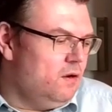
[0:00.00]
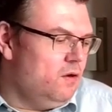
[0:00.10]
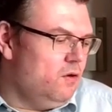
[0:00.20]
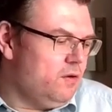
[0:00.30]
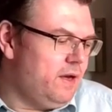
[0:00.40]

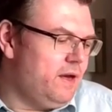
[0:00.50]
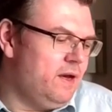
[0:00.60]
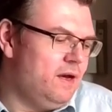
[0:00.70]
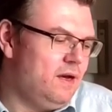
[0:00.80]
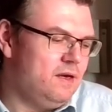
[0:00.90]
Okay,
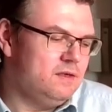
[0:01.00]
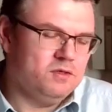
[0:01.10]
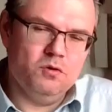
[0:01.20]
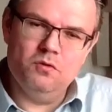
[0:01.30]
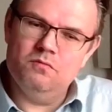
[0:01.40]

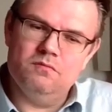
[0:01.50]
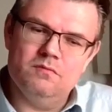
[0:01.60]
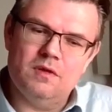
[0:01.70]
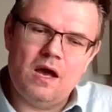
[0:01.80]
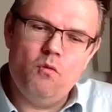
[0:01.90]
so
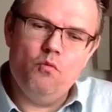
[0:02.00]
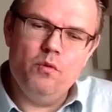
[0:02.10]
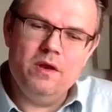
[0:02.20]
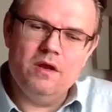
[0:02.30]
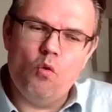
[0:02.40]
now
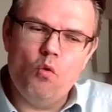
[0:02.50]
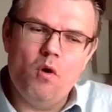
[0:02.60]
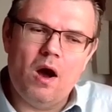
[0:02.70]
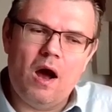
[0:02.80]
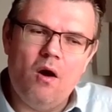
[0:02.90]
we know
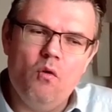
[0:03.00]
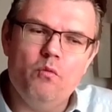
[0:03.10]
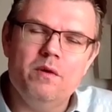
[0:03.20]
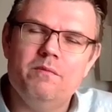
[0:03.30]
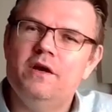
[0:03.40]
how
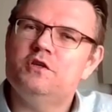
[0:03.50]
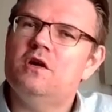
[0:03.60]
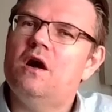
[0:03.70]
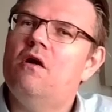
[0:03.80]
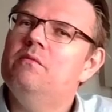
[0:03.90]
we measure,
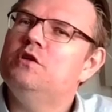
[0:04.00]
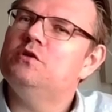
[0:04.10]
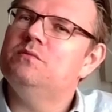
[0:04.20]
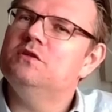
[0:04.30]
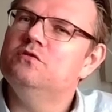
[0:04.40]
how a
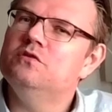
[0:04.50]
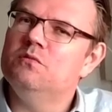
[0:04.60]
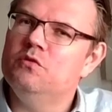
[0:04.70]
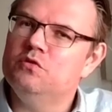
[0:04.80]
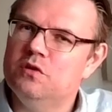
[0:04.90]
measurement system
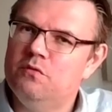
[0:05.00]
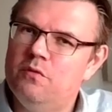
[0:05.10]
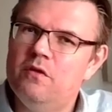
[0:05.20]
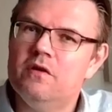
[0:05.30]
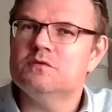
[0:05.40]
usually
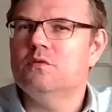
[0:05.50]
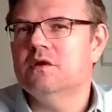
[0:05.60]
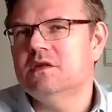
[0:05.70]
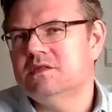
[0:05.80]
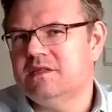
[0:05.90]
works, what
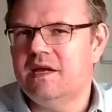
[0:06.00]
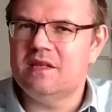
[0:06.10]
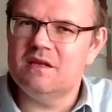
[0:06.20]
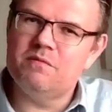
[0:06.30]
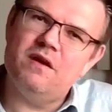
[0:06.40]
is
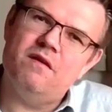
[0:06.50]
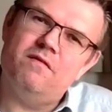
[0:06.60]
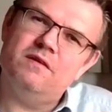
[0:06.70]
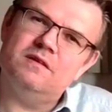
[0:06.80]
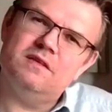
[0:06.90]
static behavior,
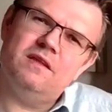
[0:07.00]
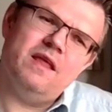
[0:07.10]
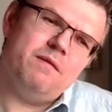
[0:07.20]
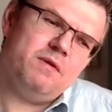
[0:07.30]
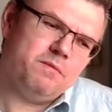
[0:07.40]
what is
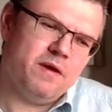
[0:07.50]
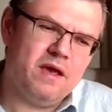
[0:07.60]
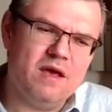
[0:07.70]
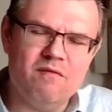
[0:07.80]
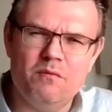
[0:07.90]
dynamic
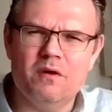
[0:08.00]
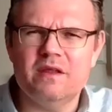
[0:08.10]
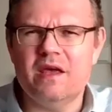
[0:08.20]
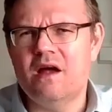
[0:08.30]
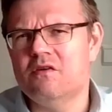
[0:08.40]
behavior,
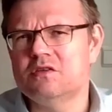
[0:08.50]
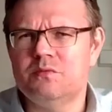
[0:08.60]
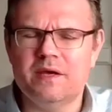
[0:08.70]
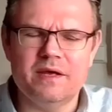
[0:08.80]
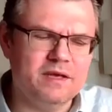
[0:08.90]
what errors we
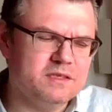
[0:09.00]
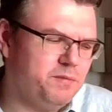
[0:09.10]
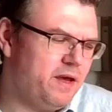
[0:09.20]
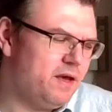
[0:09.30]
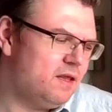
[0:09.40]
can
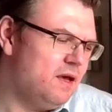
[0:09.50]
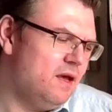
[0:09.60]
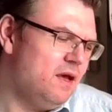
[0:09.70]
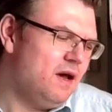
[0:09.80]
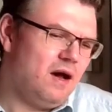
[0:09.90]
expect,
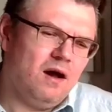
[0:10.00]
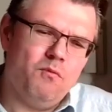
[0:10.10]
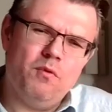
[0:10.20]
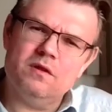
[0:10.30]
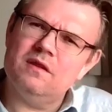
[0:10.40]
uh,
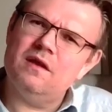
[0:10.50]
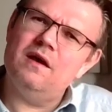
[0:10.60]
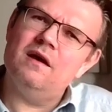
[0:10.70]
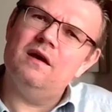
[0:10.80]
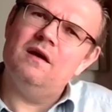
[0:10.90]
what,
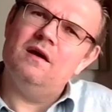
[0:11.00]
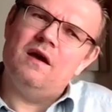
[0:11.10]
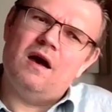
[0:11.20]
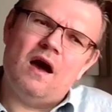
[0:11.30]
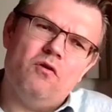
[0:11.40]
uh,
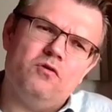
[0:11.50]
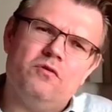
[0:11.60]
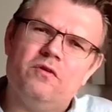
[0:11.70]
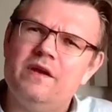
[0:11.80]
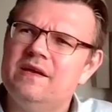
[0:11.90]
how to
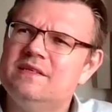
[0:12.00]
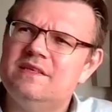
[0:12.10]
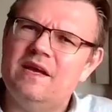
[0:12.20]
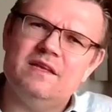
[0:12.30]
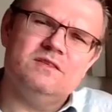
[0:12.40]
connect
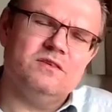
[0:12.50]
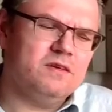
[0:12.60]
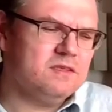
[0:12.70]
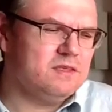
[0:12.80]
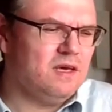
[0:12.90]

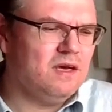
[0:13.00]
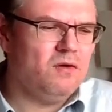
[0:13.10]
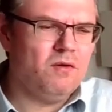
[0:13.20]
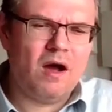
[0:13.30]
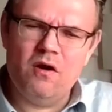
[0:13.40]
sensors,
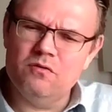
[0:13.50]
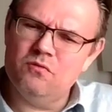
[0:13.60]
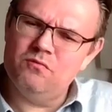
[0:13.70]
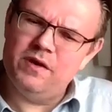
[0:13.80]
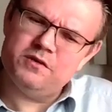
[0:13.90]
uh, how to
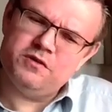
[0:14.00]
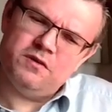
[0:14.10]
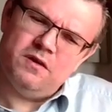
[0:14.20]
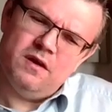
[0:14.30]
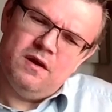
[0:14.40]
measure
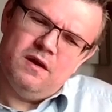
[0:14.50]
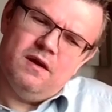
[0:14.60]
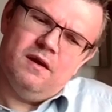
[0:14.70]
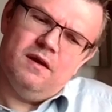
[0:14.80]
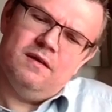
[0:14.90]

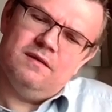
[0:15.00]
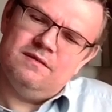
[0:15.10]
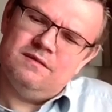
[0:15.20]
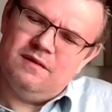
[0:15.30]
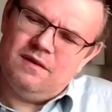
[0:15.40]
uh,